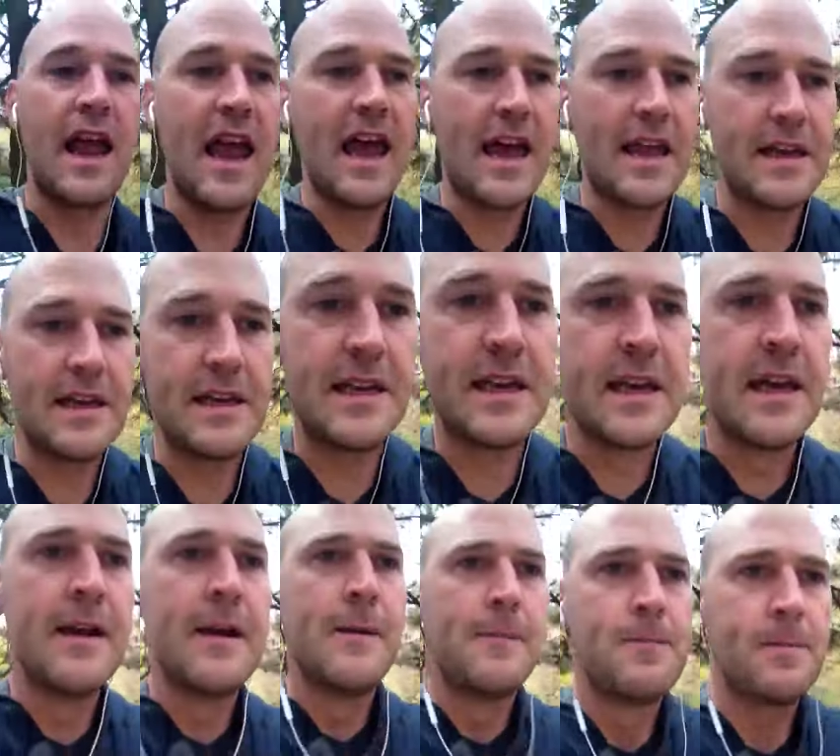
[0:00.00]

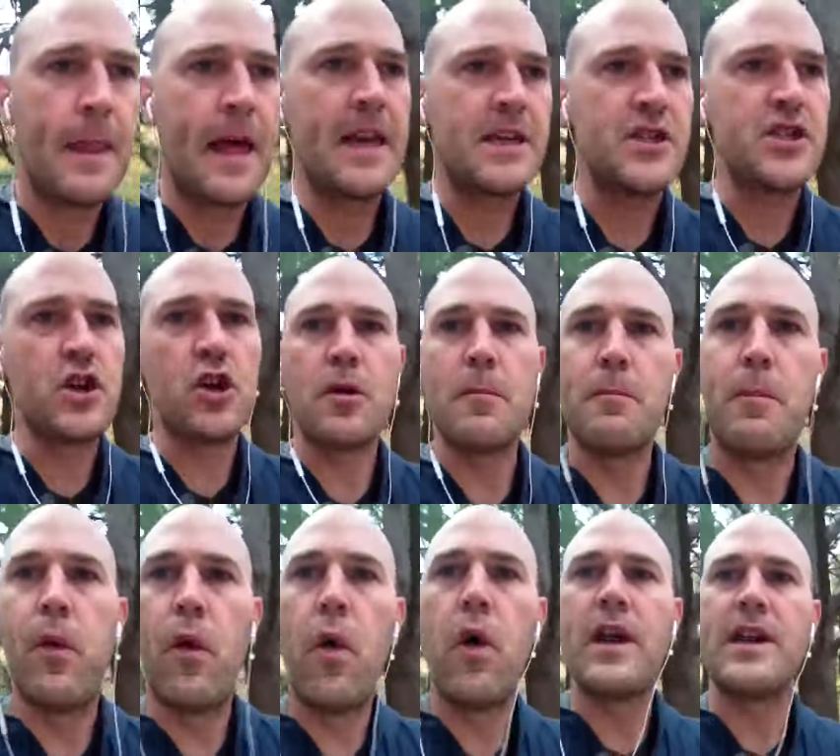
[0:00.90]
and at a certain
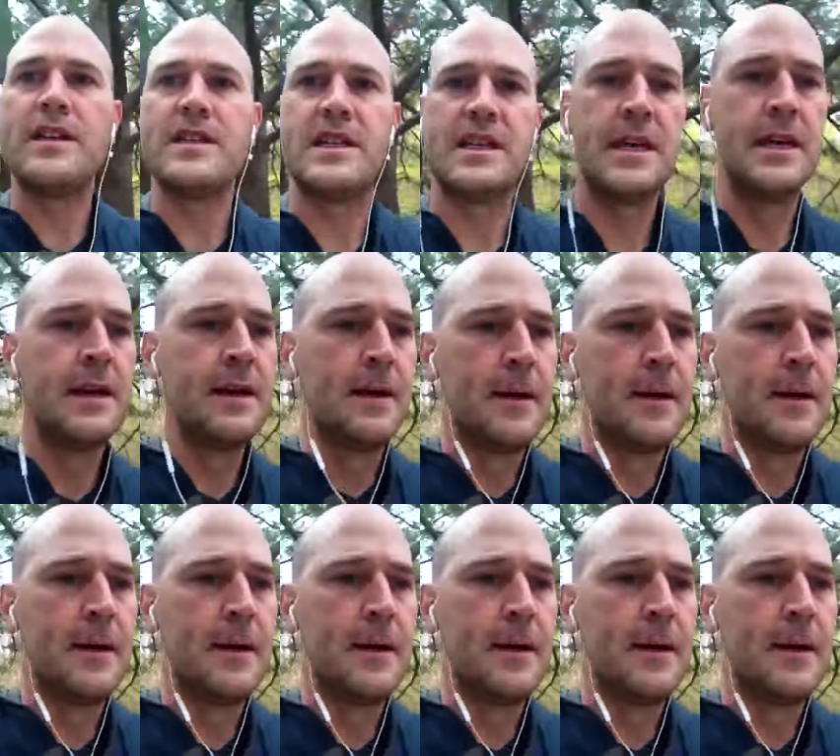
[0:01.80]
point,